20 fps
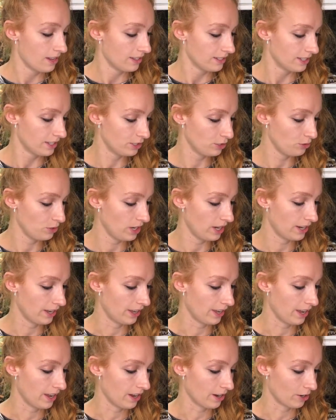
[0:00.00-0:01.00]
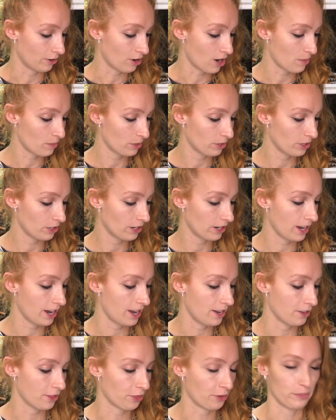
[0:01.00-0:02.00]
It says you need a hygrometer
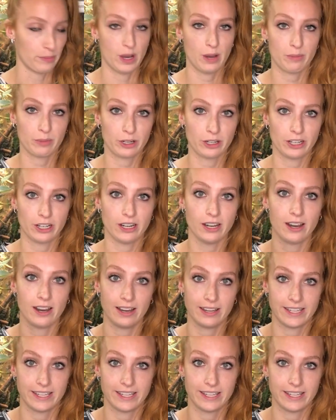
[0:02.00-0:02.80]
and a thermometer.